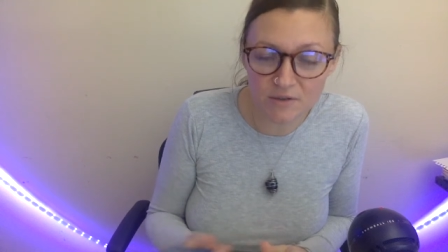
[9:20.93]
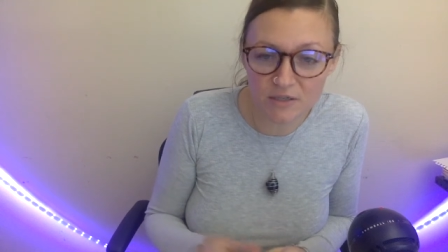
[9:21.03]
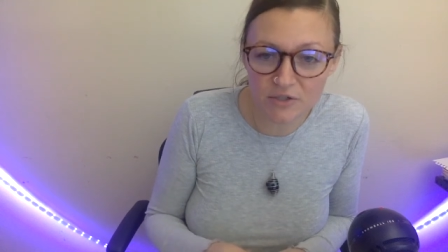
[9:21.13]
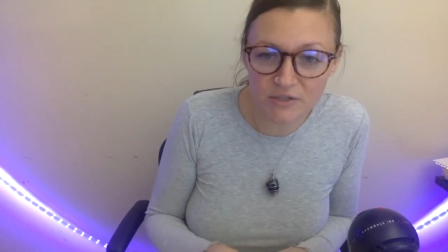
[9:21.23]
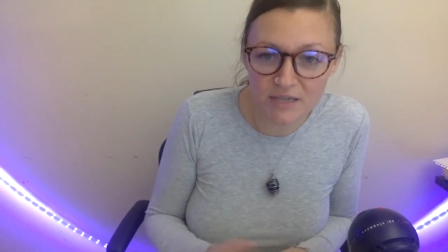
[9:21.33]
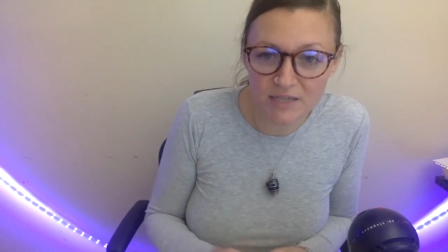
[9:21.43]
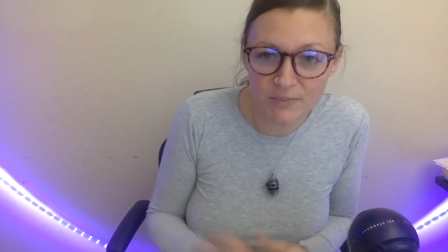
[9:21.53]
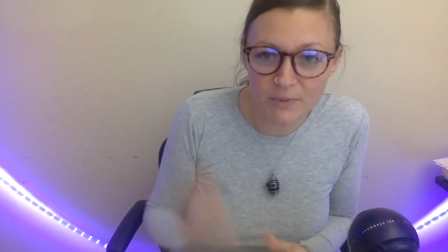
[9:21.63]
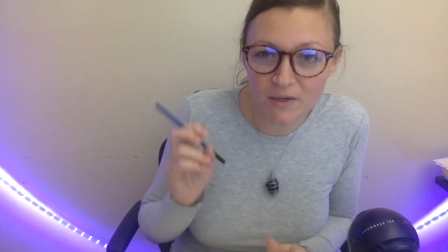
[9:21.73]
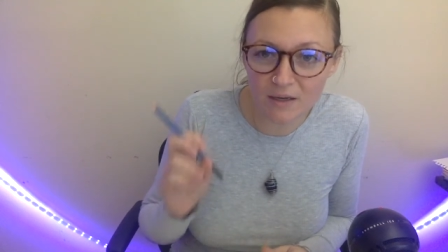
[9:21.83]
You need your
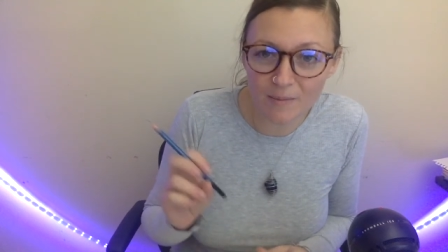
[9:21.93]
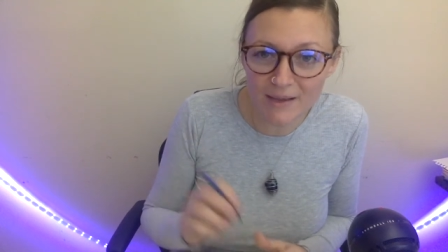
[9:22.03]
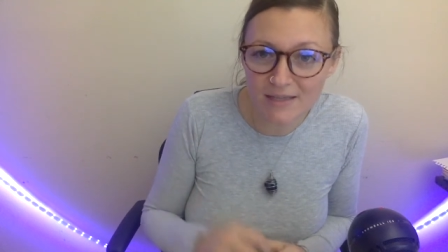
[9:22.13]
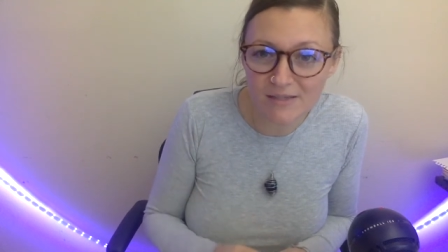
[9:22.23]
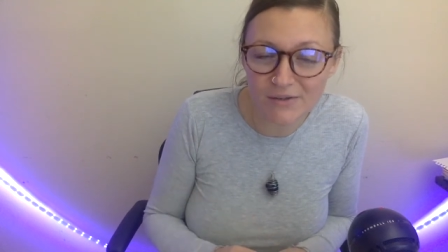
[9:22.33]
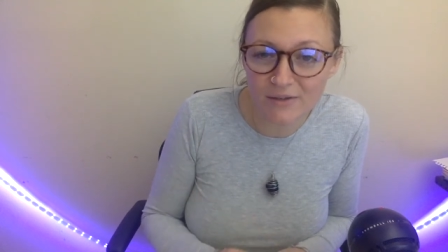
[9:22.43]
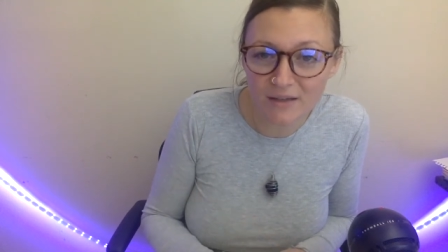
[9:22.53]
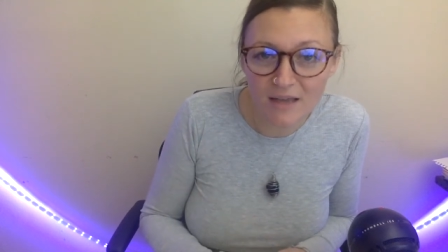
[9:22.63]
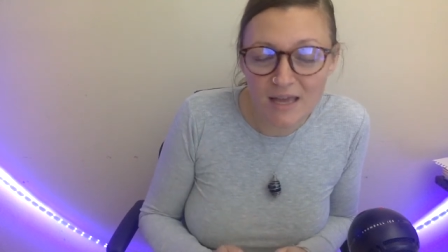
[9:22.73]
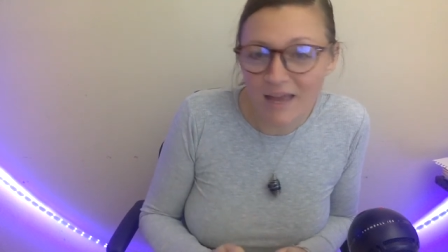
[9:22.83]
sketchbook and a pencil,